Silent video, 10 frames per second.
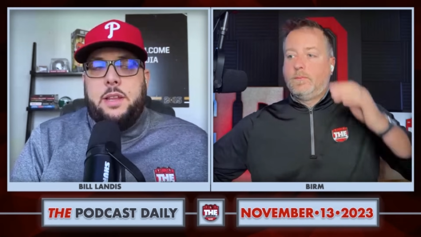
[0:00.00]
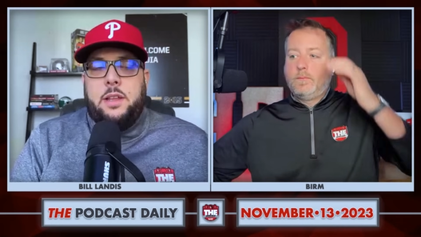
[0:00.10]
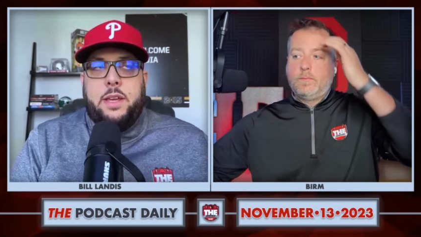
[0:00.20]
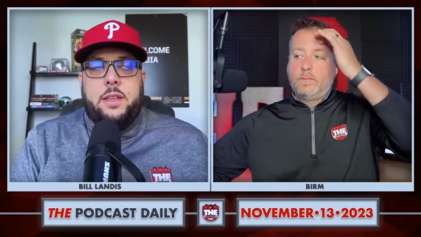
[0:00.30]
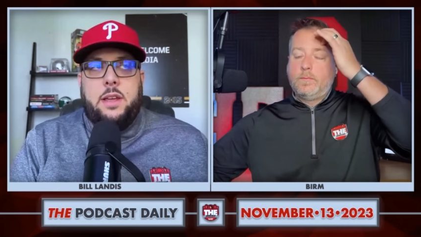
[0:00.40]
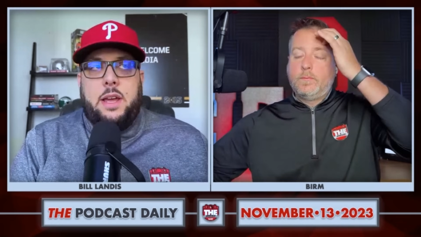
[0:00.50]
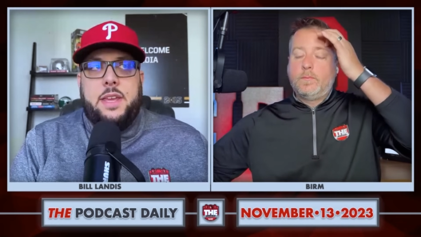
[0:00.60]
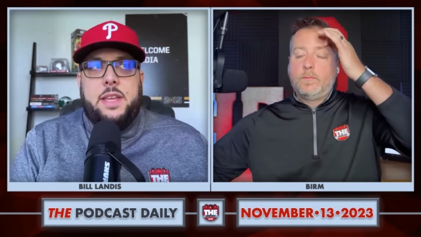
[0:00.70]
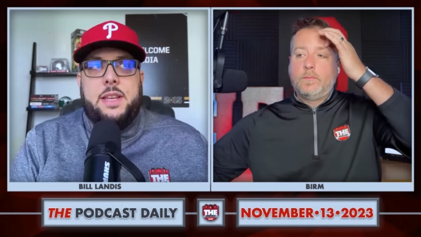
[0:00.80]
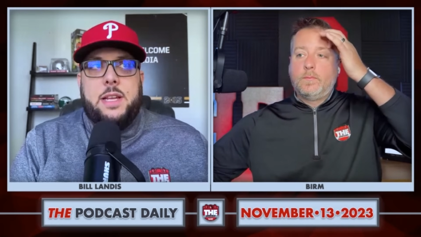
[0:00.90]
Speaker 1: like I think
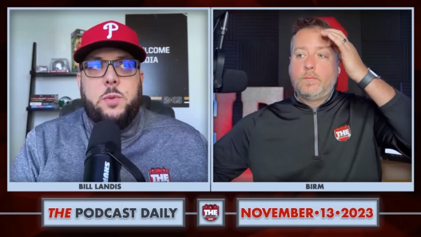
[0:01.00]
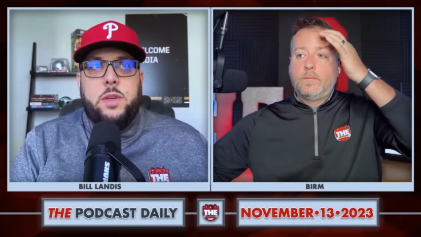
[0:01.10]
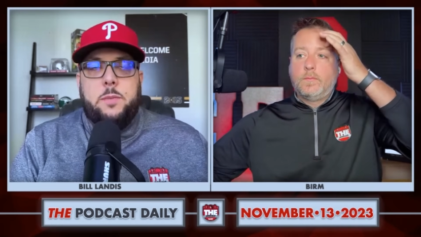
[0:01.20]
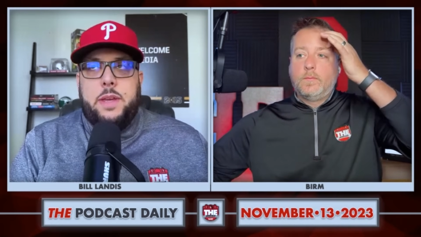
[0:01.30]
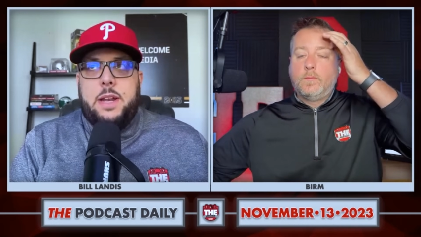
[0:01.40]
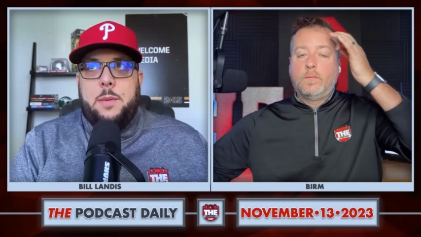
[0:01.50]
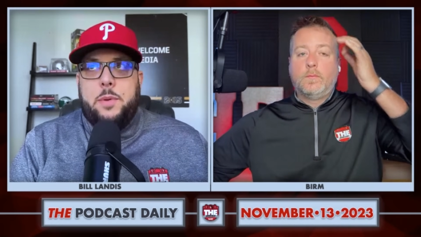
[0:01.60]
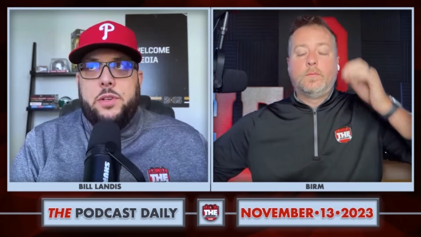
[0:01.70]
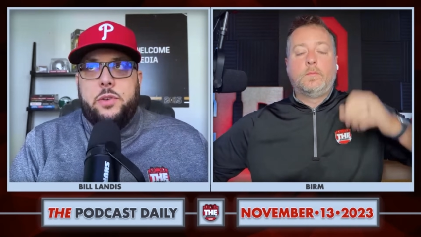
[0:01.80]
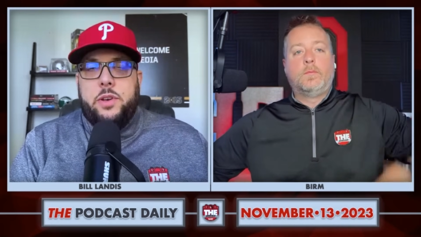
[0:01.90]
next week could be an
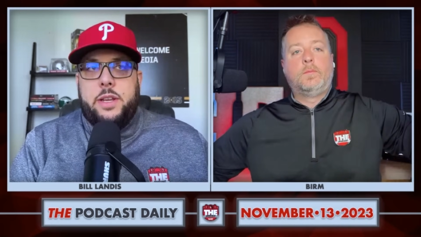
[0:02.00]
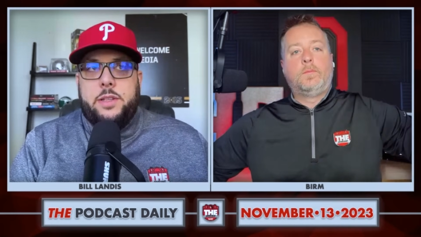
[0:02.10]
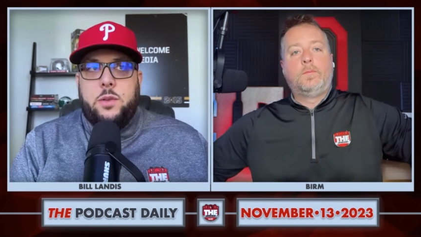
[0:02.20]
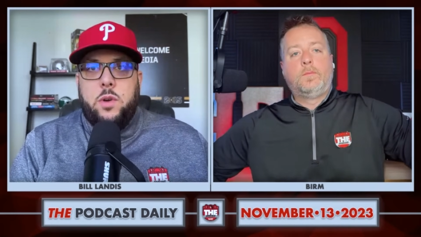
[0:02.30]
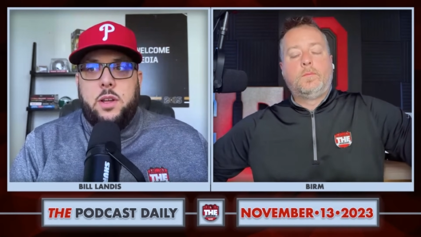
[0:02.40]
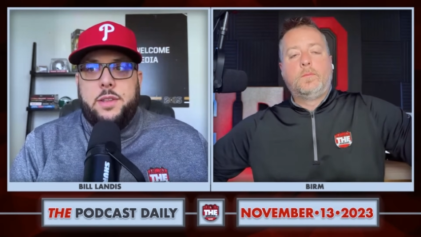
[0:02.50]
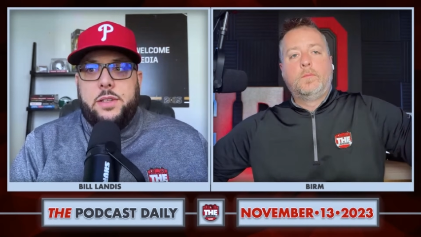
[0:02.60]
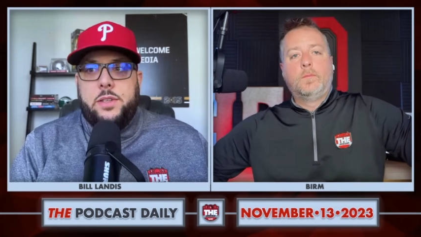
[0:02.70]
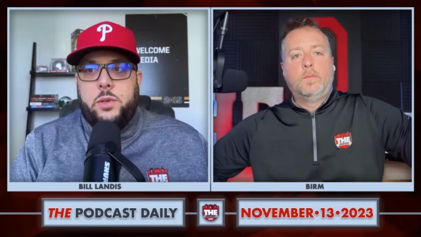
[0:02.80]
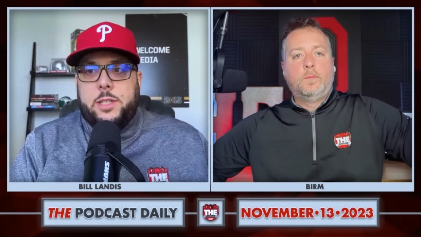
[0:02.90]
opportunity to work on that too.
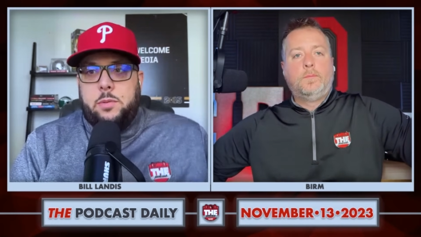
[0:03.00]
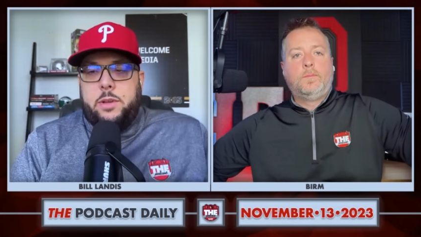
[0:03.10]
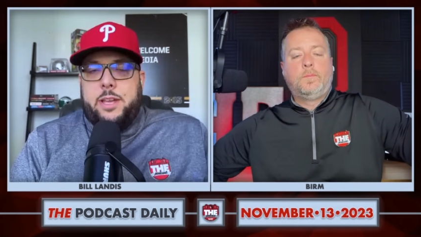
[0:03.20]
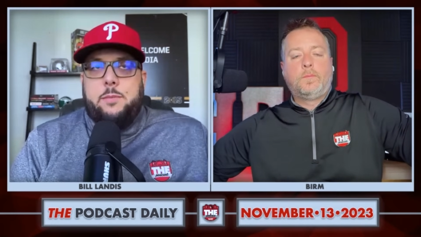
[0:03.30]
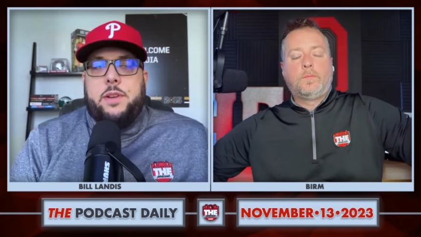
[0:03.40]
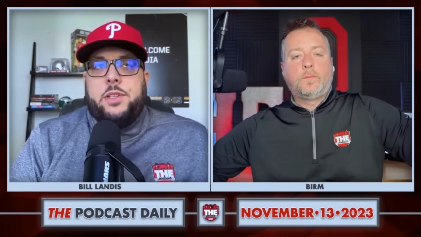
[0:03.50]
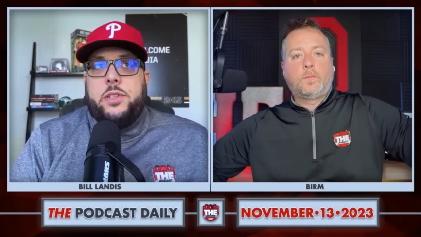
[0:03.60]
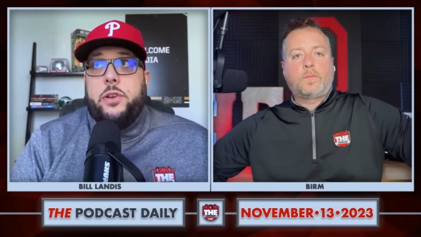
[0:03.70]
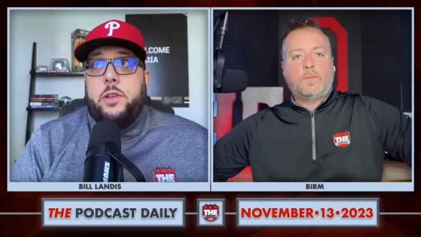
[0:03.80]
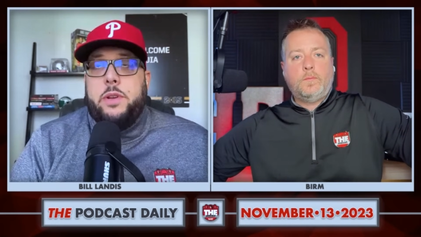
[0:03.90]
Like they're playing Minnesota.
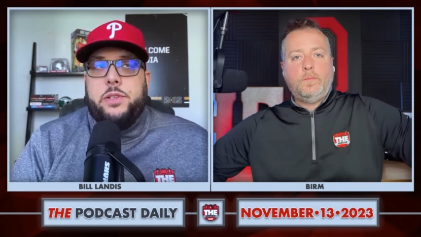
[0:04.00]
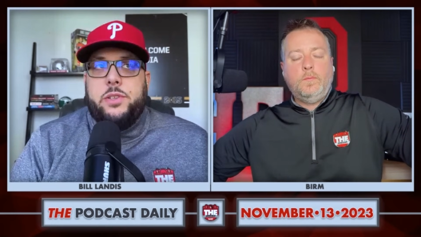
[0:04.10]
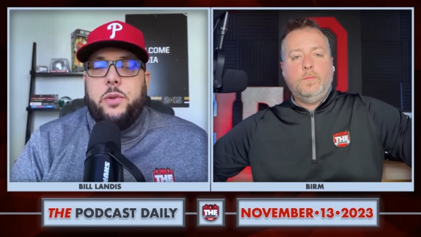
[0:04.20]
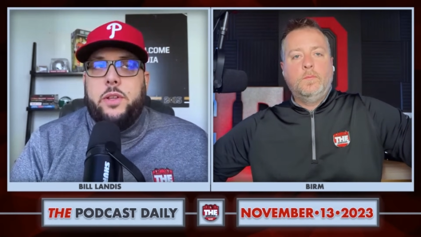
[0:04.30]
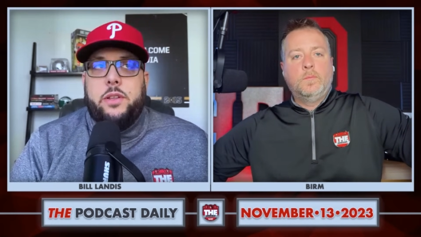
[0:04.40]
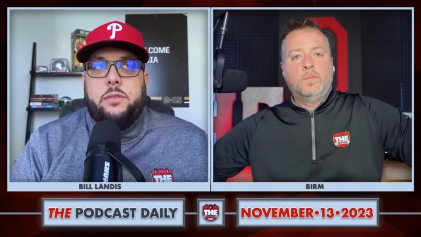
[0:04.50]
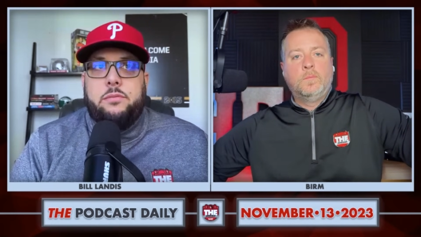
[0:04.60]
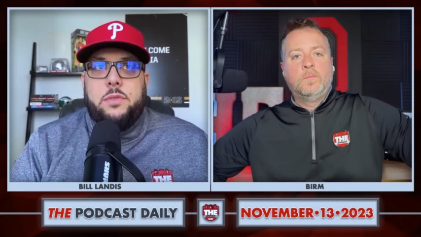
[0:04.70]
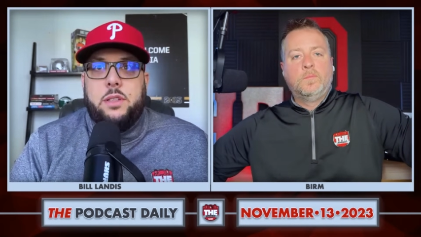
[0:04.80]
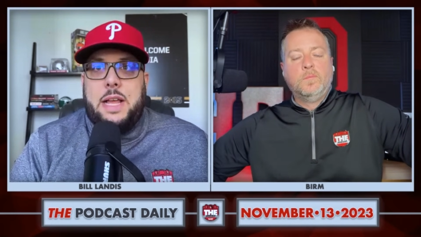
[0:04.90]
Minnesota the
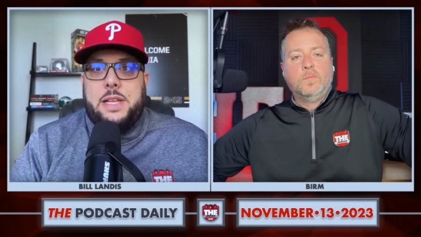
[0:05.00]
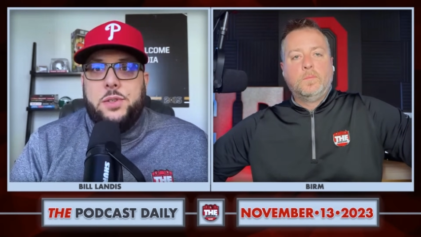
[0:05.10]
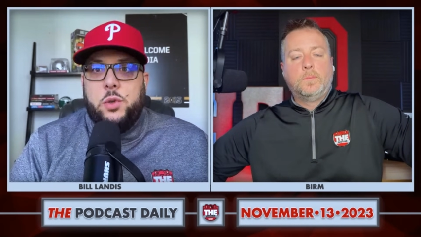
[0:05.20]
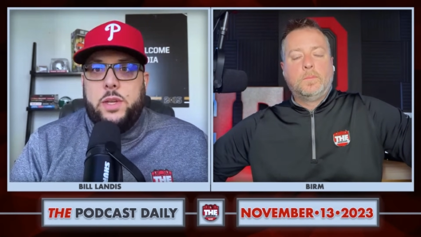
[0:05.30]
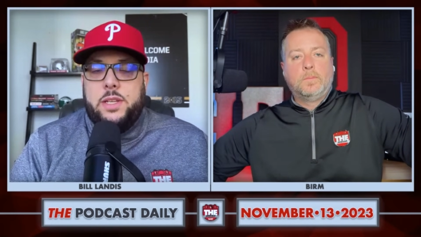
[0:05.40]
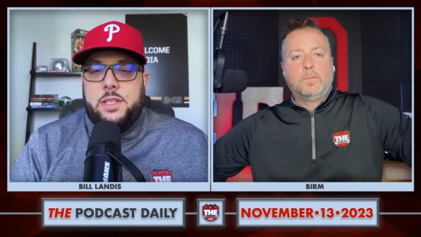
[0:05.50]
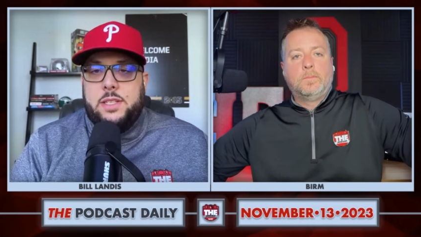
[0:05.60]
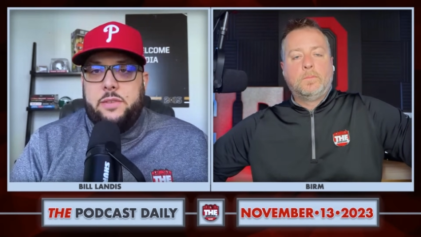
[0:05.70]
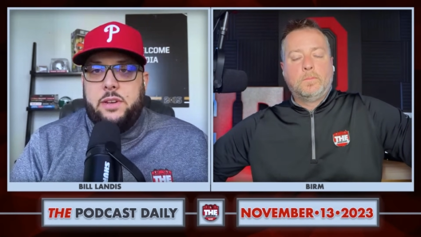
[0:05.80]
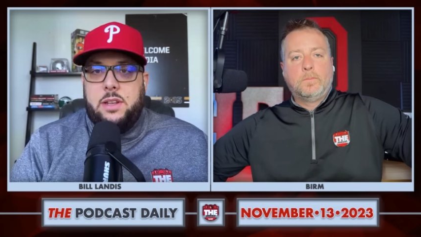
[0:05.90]
last two weeks has
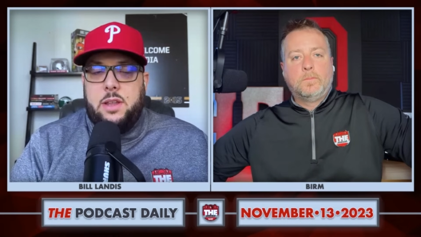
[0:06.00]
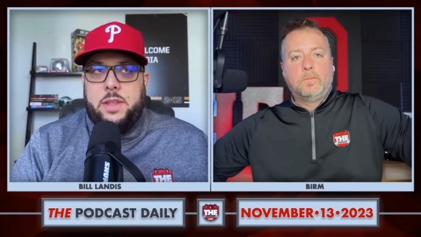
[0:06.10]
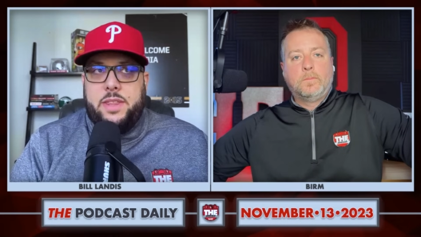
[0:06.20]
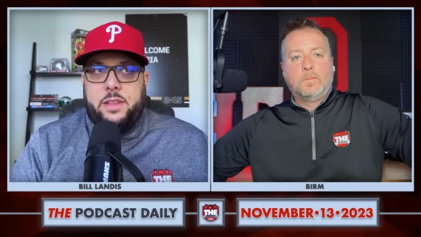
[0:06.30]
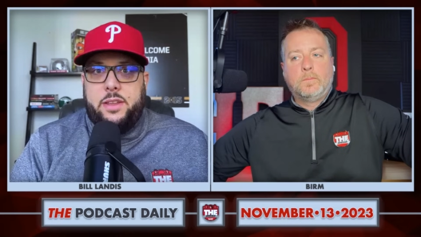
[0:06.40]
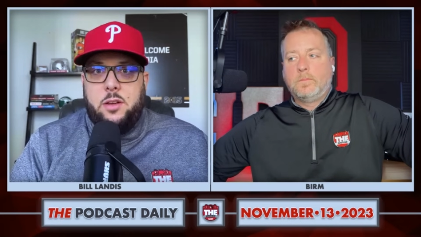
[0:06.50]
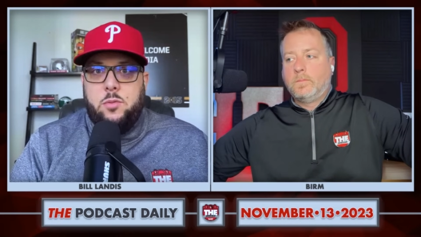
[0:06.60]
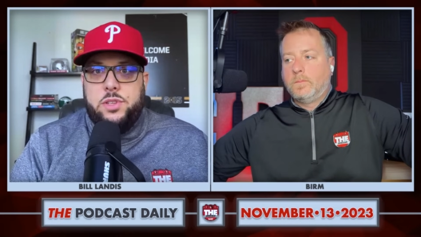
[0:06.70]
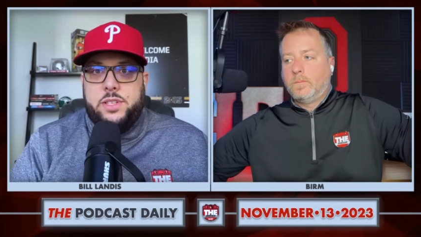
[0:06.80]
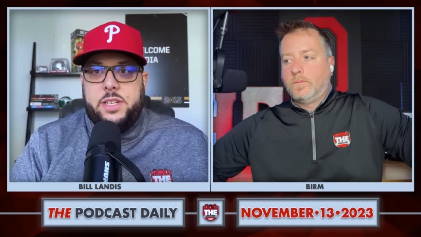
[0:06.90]
given up I think like almost
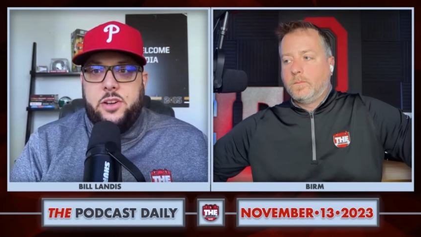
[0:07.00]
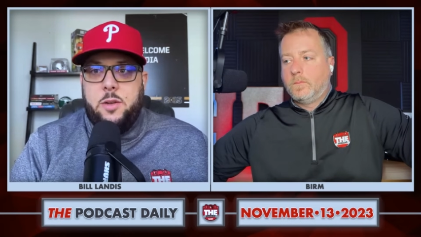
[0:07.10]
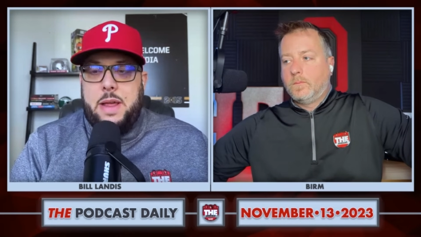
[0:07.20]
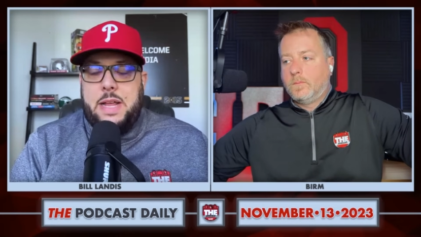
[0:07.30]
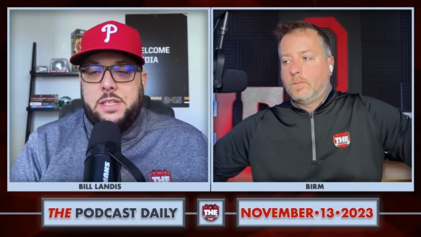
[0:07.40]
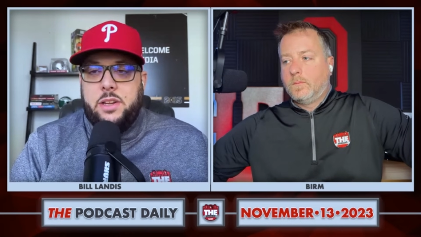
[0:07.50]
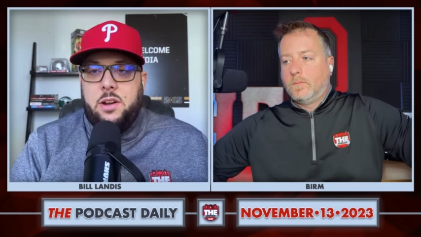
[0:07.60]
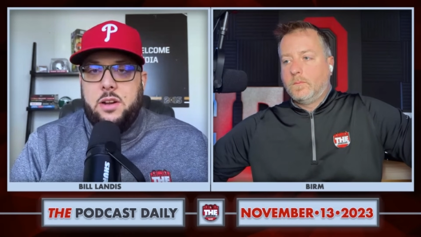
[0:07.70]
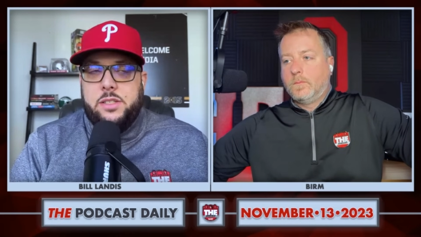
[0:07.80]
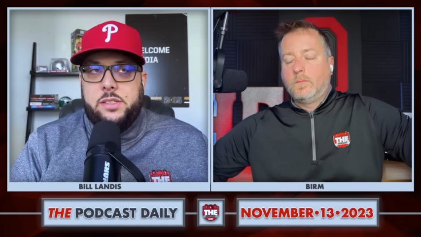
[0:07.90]
600 passing yards
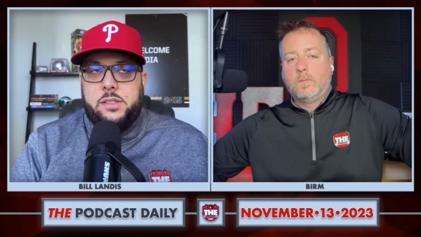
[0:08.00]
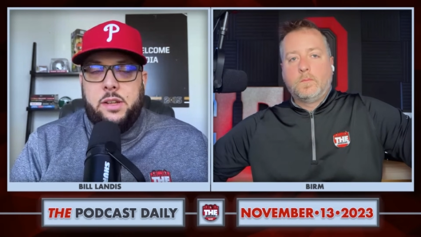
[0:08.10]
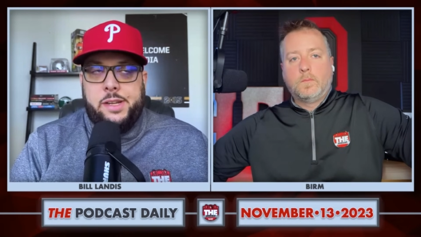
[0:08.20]
and